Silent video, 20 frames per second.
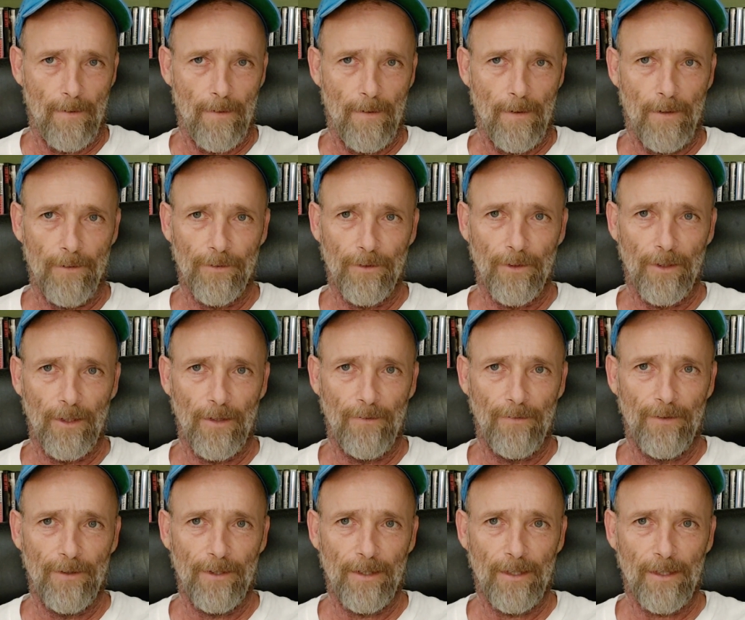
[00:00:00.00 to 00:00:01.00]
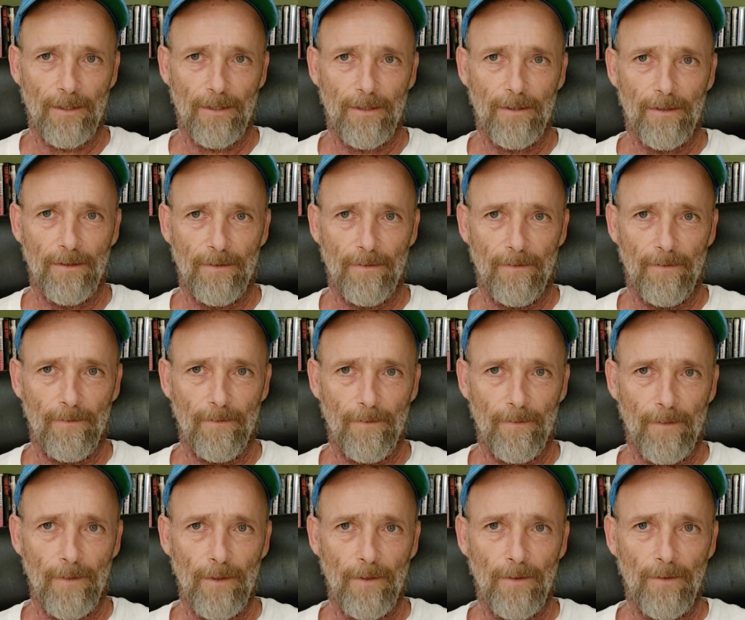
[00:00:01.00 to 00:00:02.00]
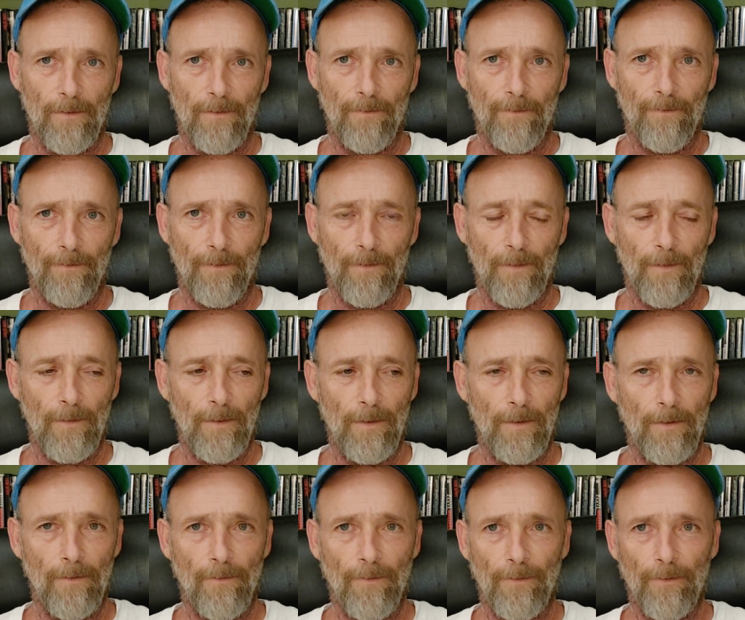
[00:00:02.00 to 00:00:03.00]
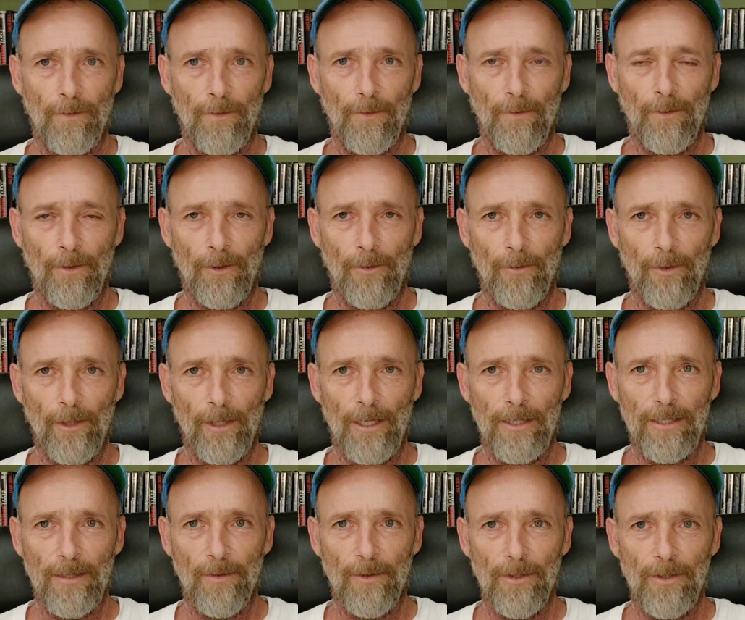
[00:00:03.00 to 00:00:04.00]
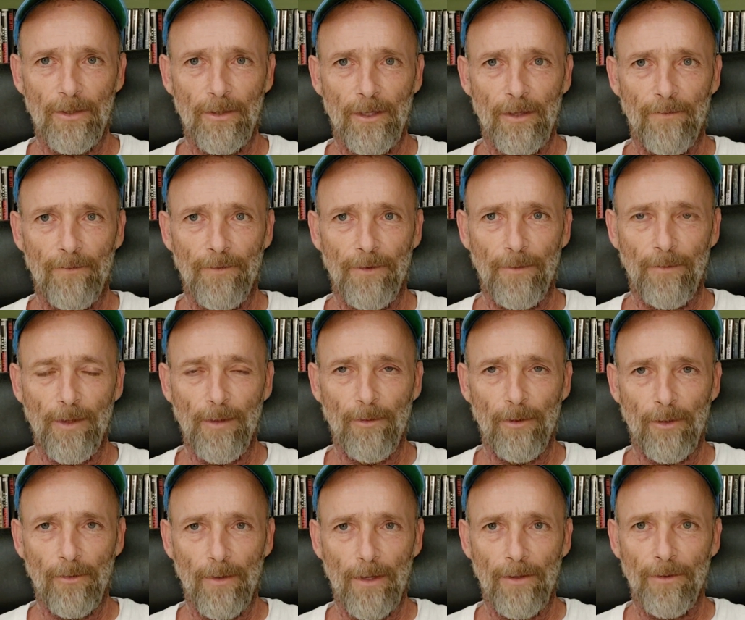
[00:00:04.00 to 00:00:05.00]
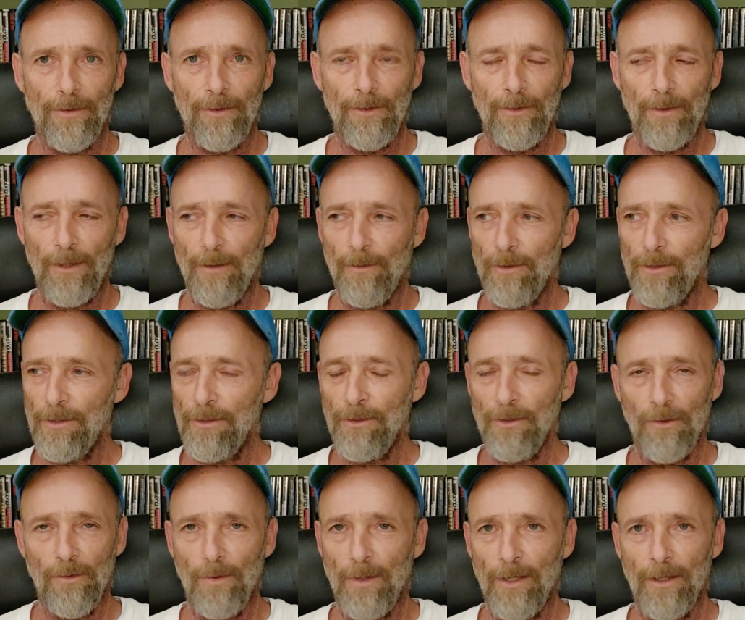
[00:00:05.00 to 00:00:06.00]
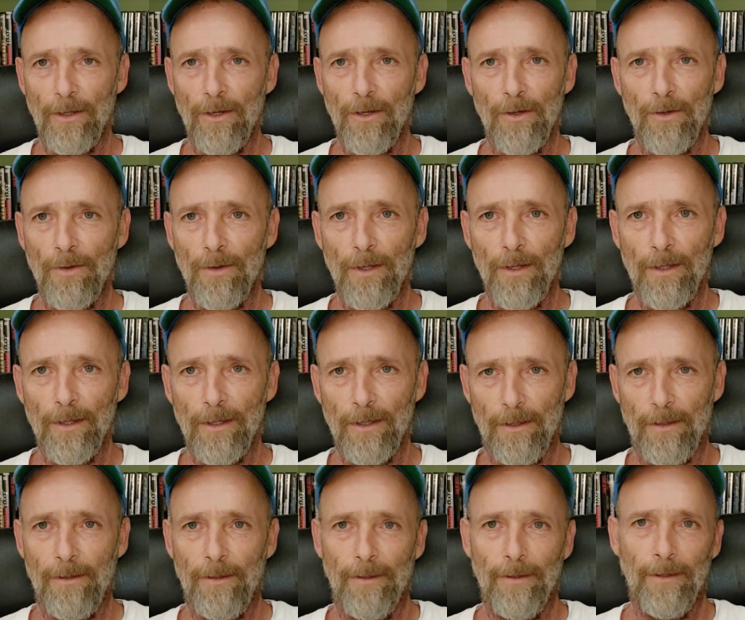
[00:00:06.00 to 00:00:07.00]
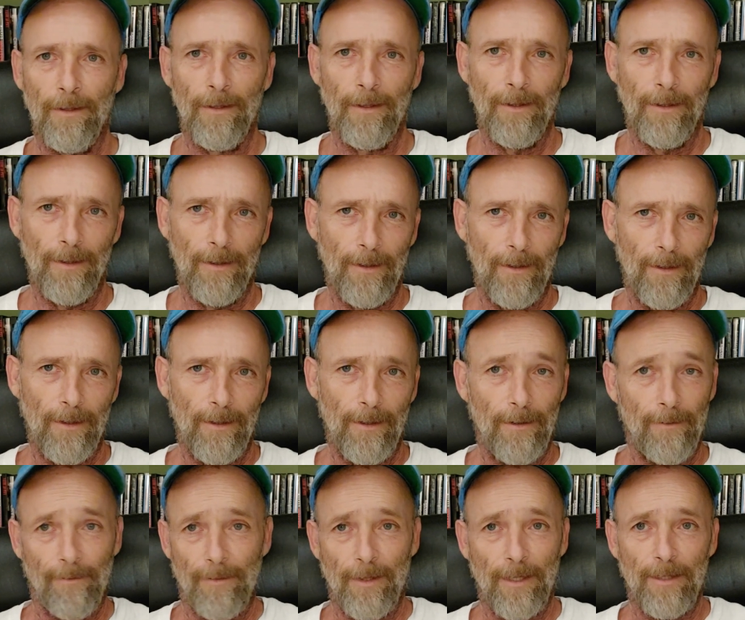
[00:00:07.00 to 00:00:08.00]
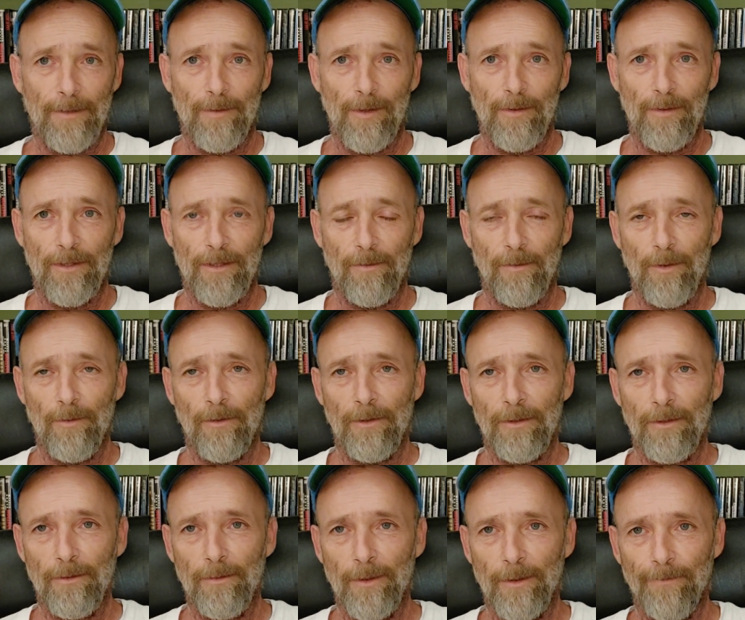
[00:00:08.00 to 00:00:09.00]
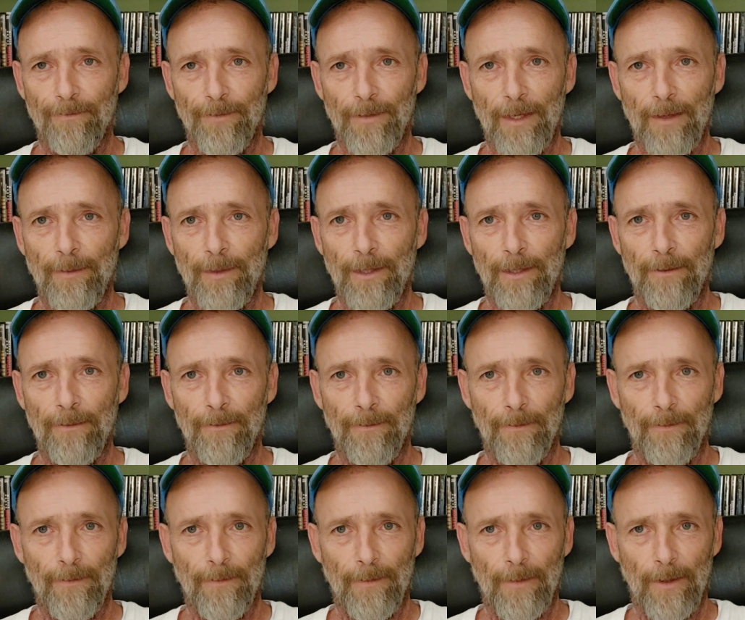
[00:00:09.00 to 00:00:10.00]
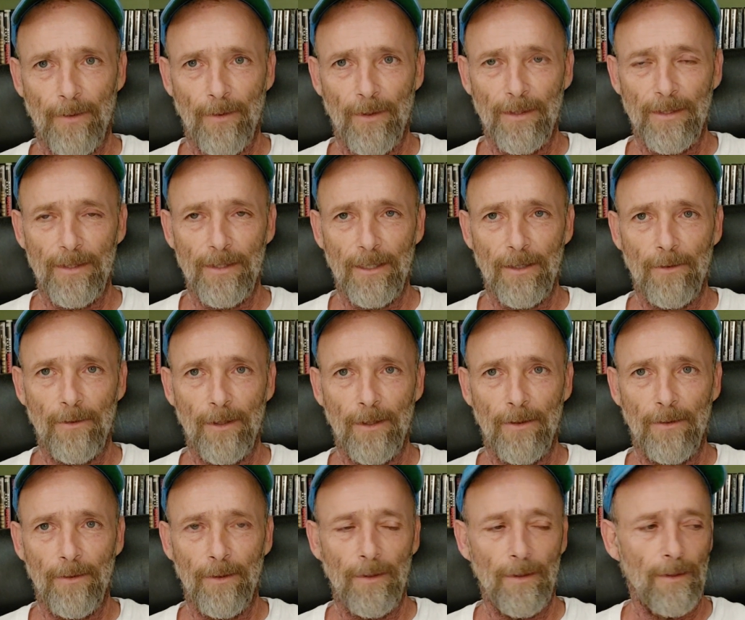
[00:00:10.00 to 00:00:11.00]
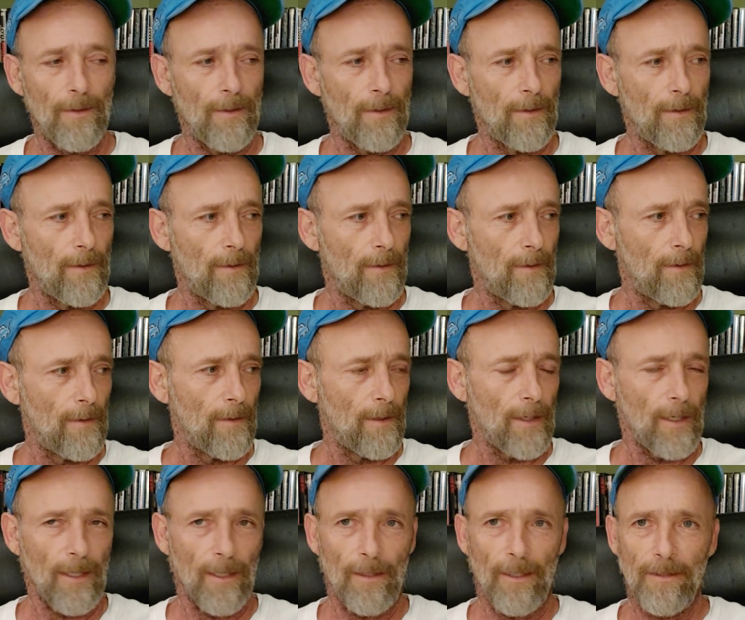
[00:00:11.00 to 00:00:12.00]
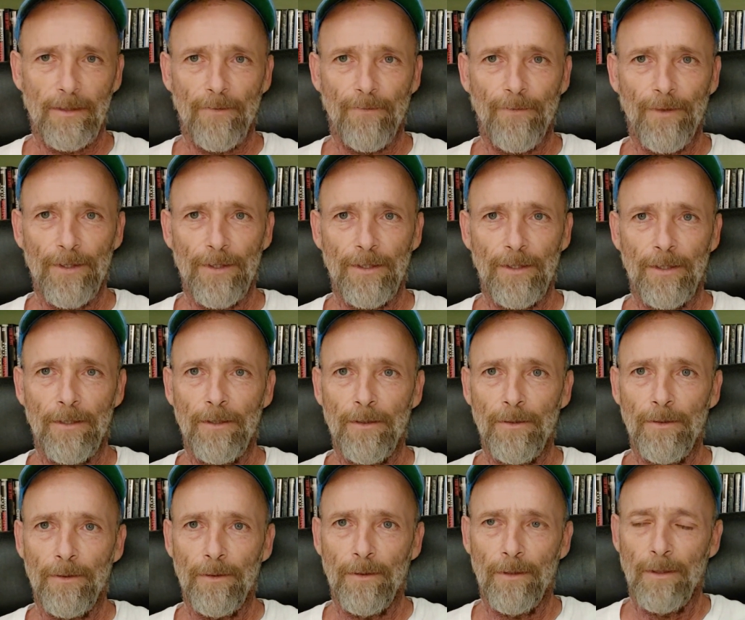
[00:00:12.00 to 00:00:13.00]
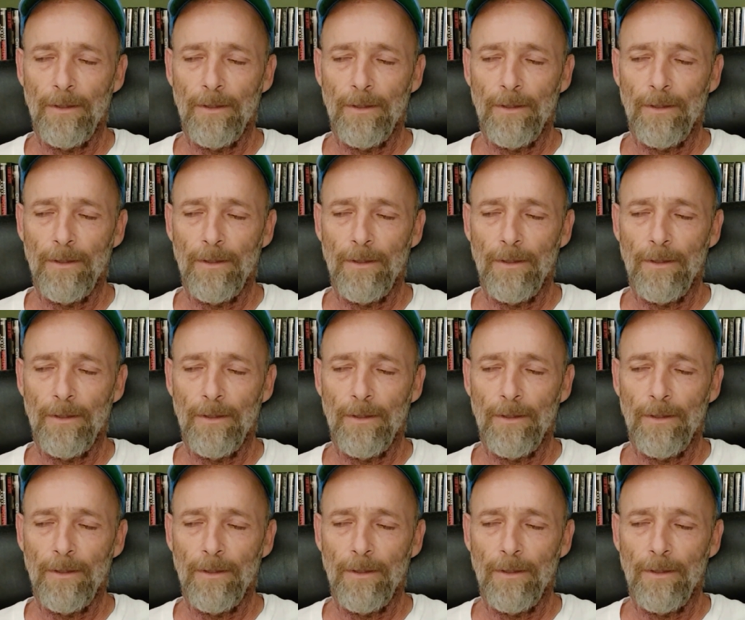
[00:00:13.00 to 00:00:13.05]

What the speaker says: alternative sucks. You know, you really realize how much you love the people around you and how much you don't want to go. I guess maybe some people do, but not me. I want to stick around. I got lots of fishing to do.